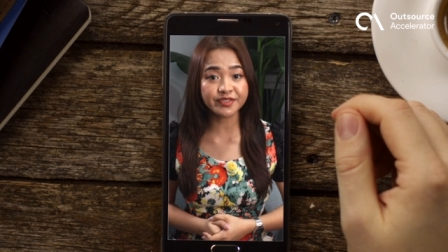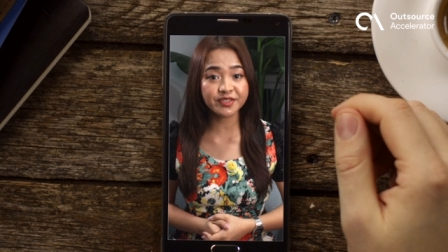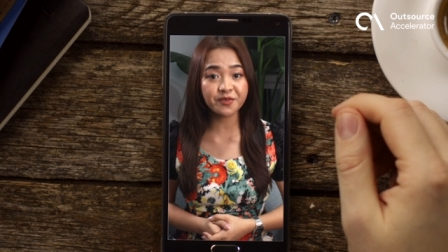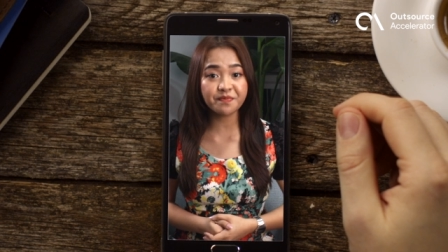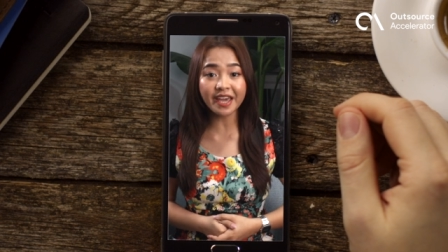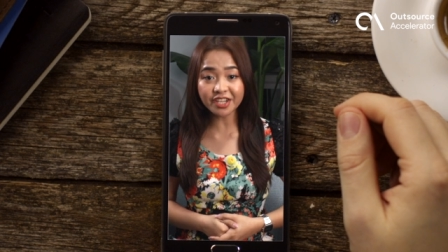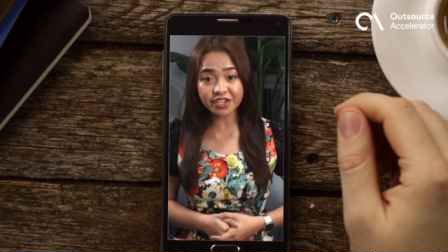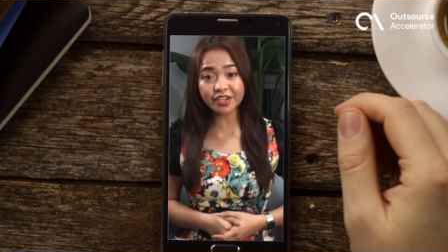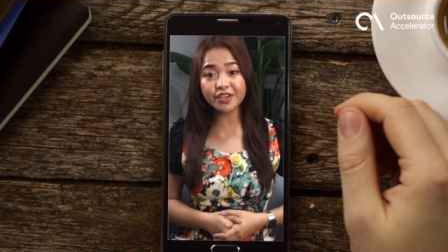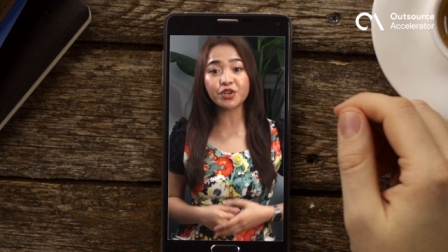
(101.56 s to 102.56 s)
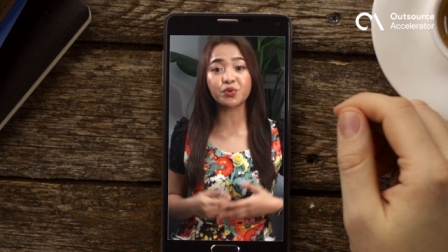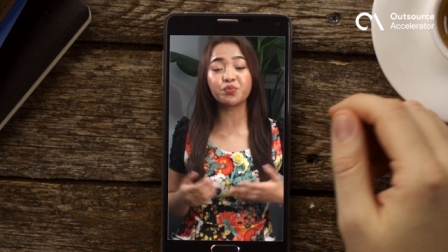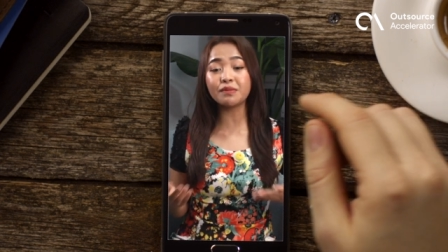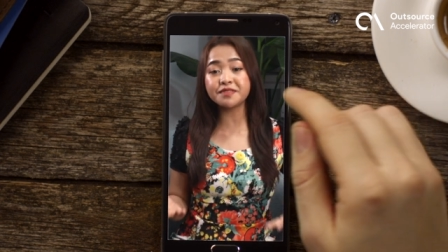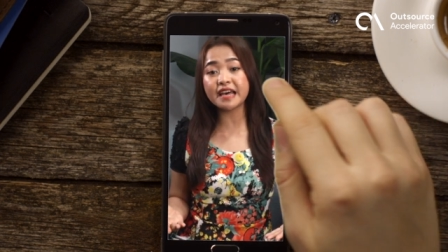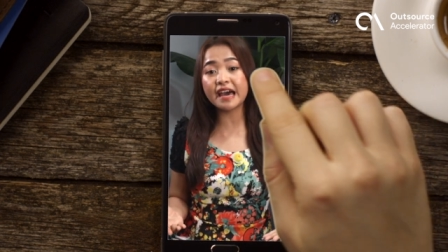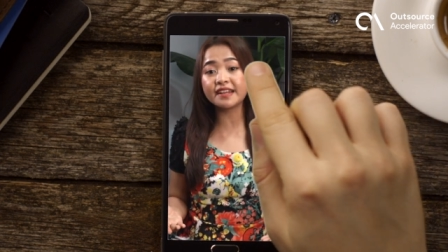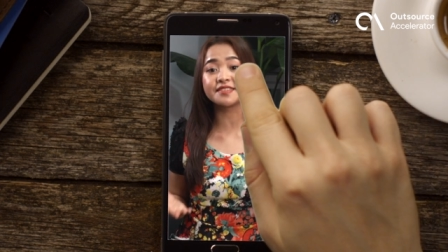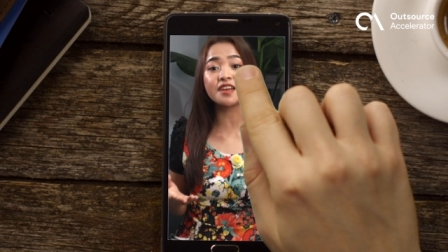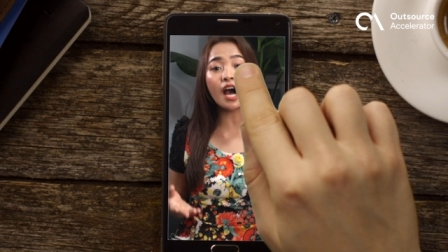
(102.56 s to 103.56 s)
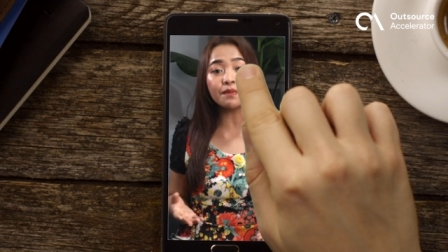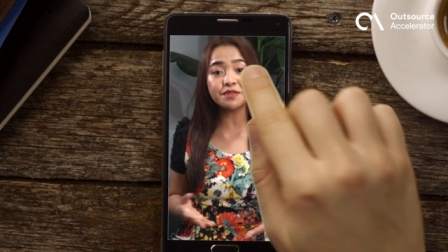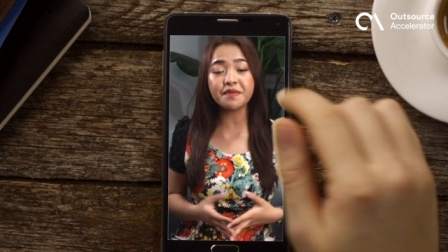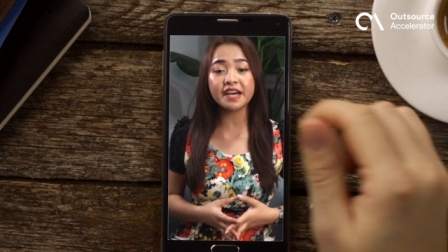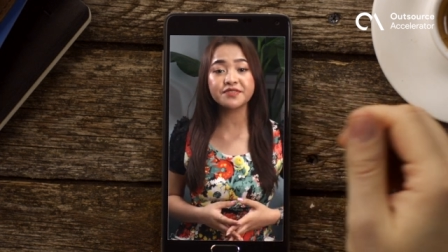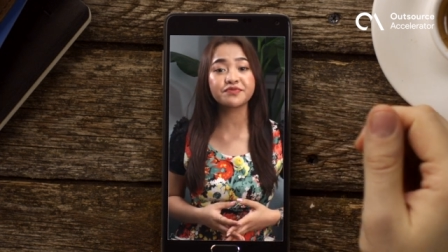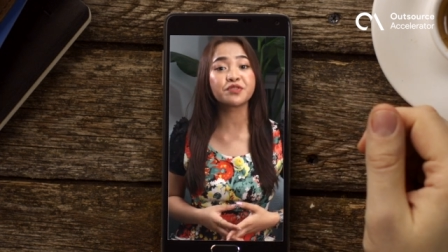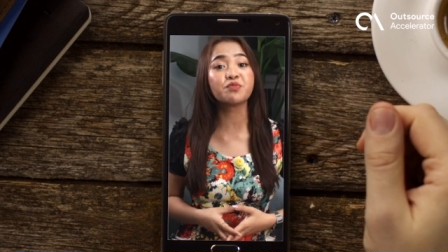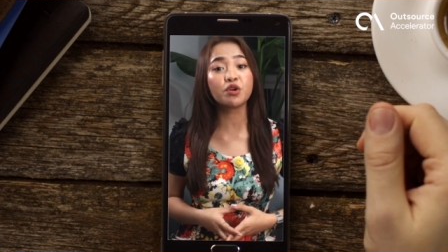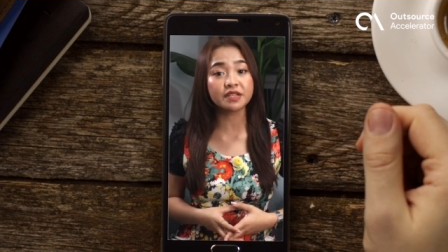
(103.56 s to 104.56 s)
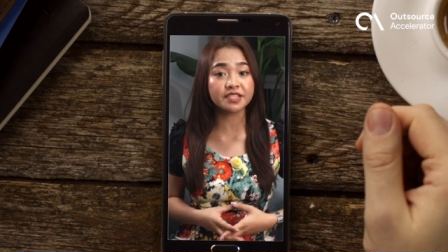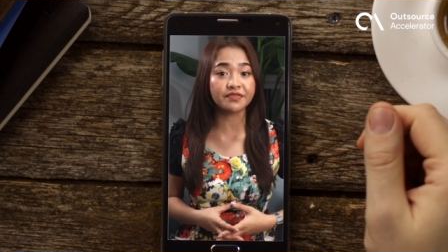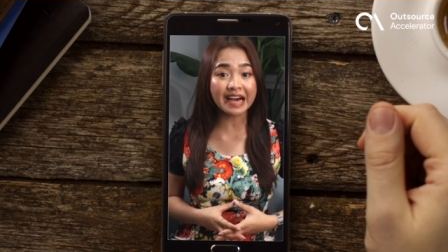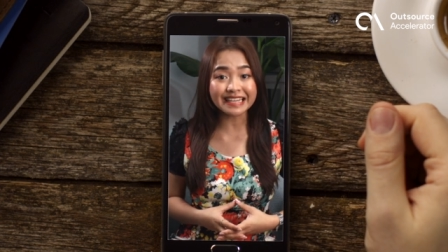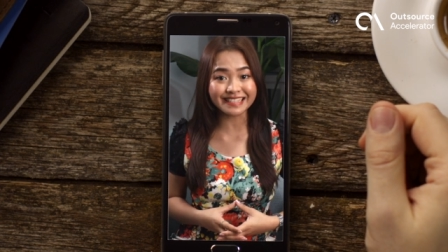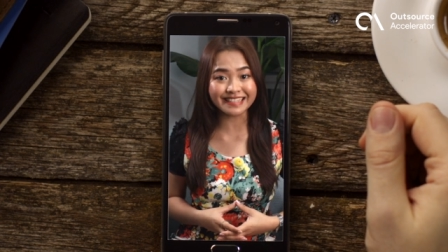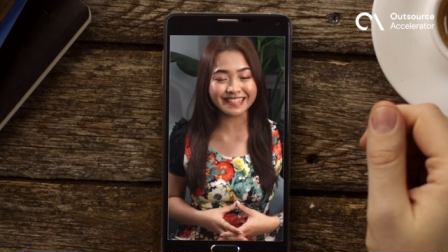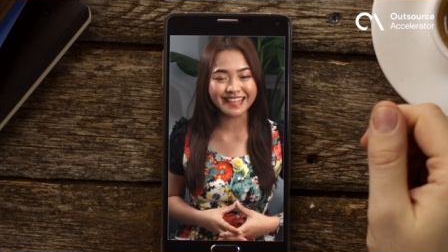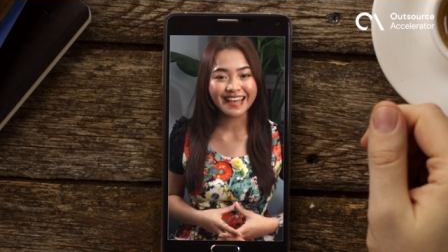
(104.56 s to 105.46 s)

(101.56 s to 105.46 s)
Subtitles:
so make sure your website is optimized for mobile devices.